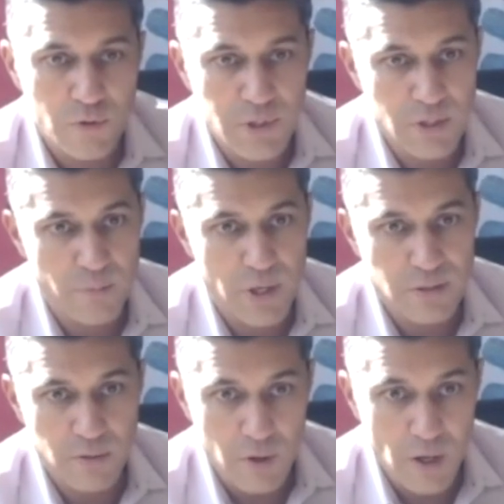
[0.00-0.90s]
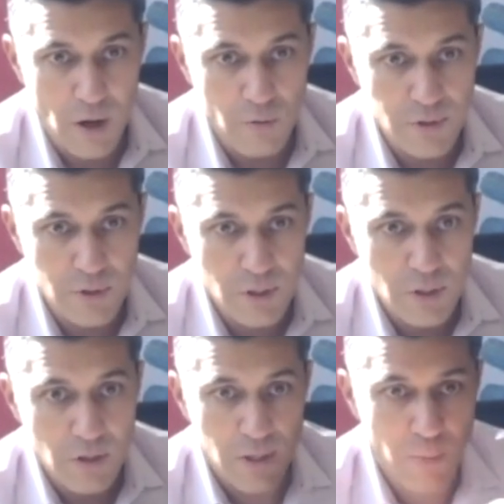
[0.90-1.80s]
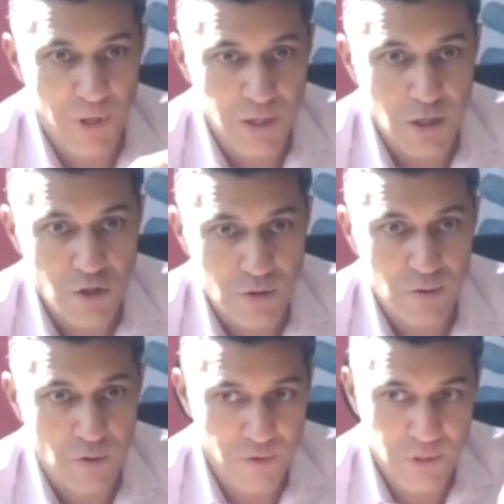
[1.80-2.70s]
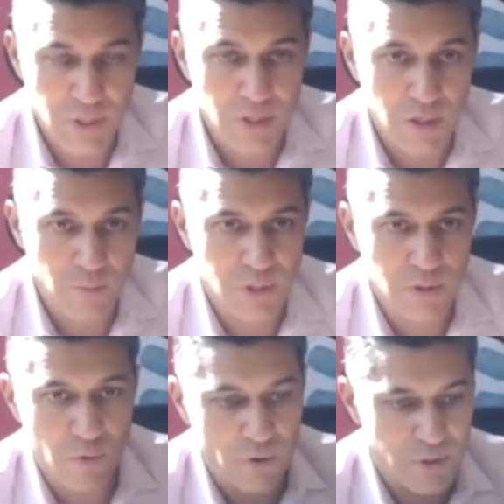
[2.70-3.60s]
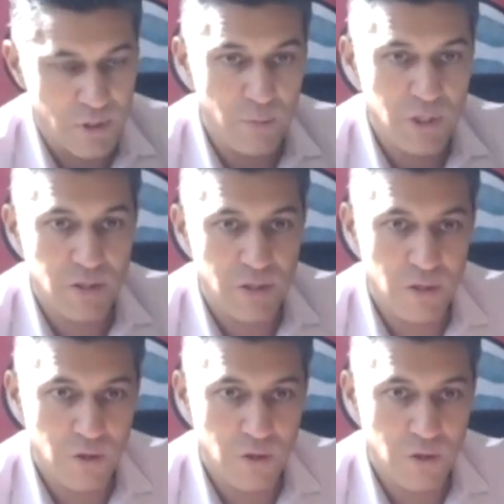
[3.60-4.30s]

is based in the cloud. The application obviously can be deployed immediately,